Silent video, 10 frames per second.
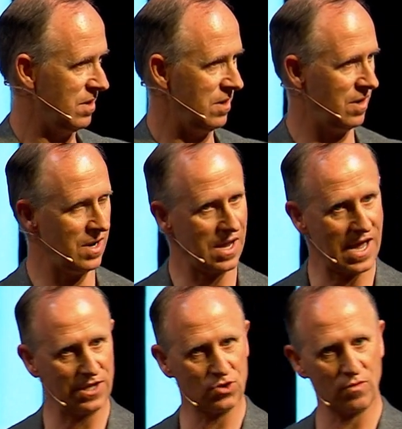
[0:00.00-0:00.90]
And
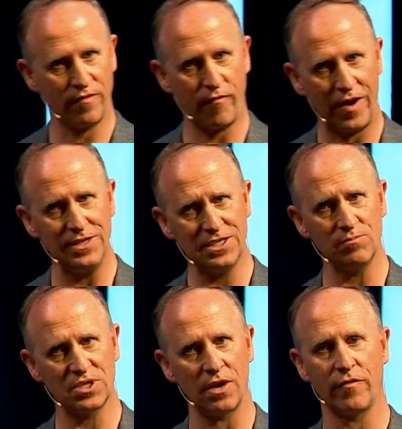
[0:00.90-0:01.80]
Ezra finds
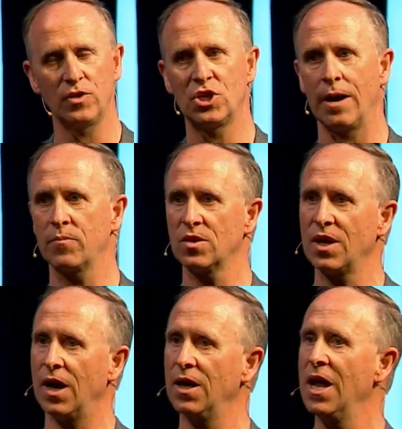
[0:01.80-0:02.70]
himself in chapter
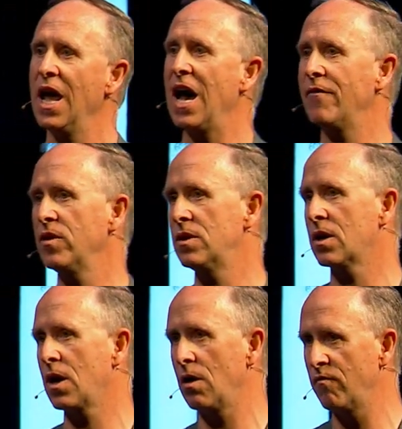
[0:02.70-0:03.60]
10 having to
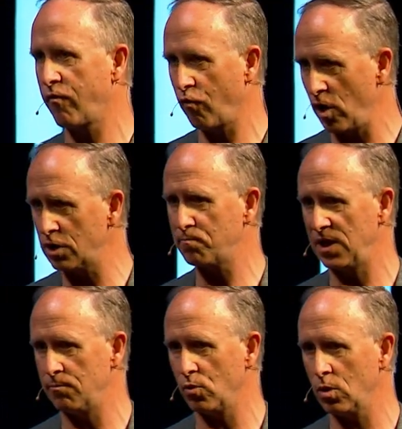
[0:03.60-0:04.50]
confront
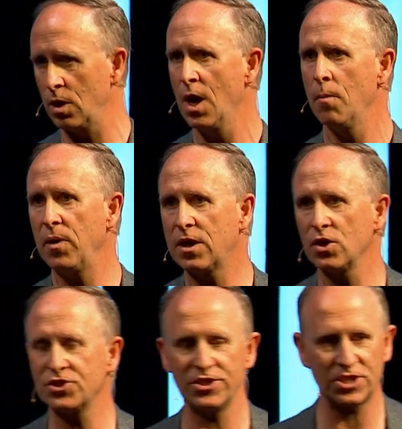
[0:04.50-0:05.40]
people
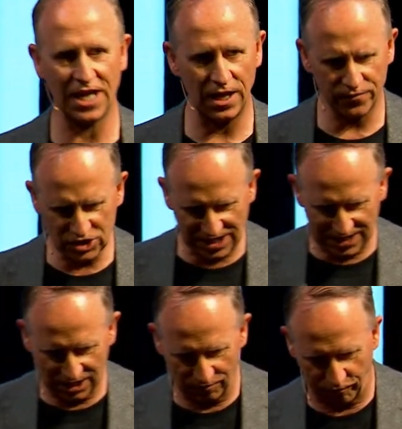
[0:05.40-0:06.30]
because instead of
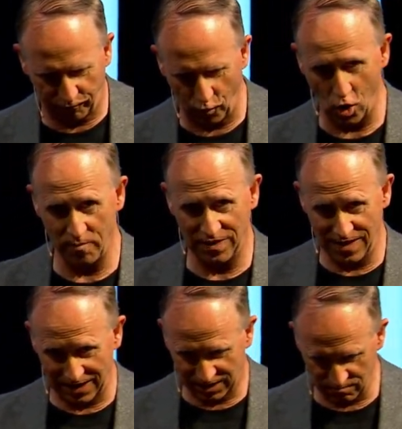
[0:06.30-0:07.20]
standing firm in
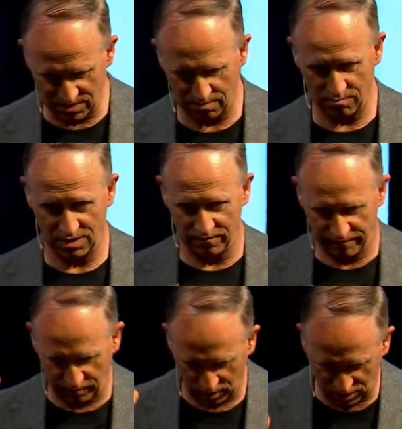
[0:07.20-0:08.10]
their commitment
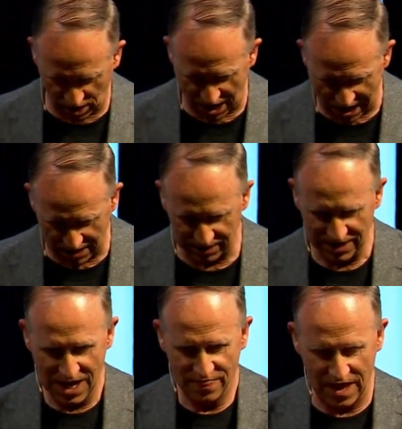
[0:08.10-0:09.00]
for God,
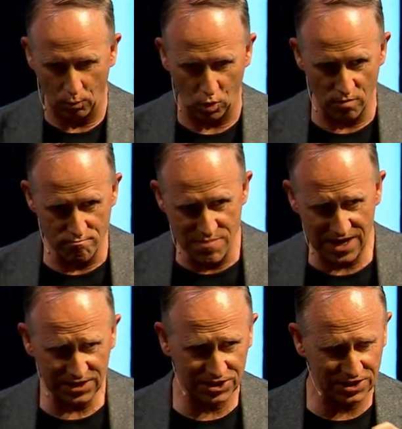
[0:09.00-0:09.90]
there were
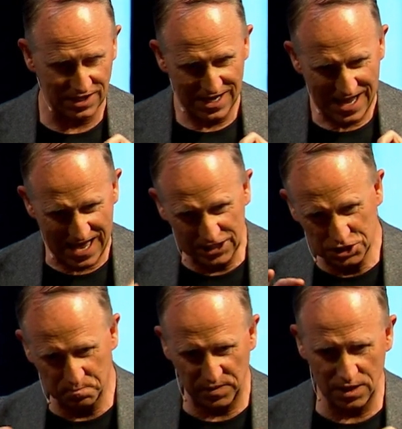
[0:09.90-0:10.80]
mixed
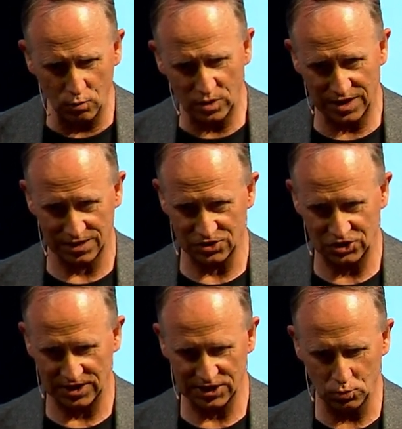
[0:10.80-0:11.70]

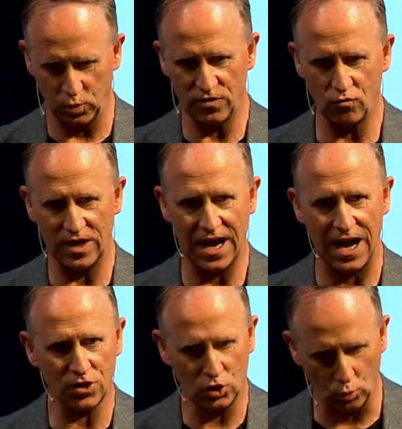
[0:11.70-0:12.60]
experiences with
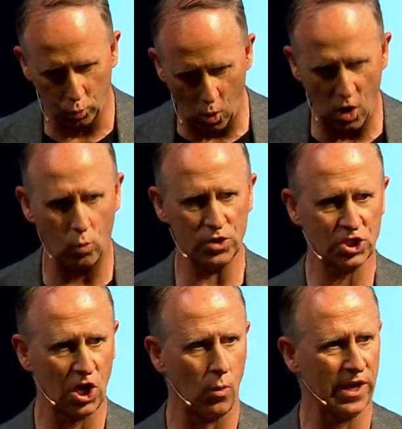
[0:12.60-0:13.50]
regard to what was
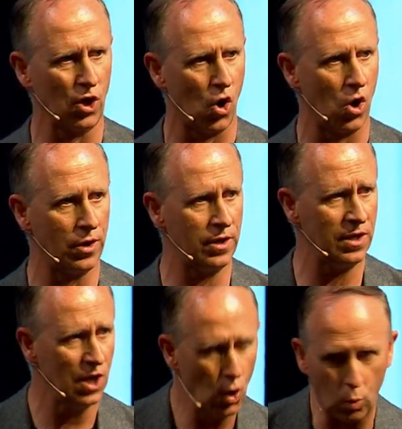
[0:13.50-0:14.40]
going on,
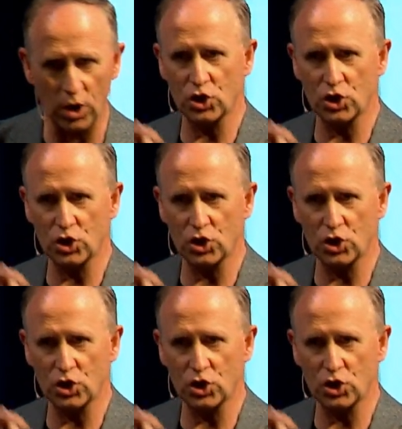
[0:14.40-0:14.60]
what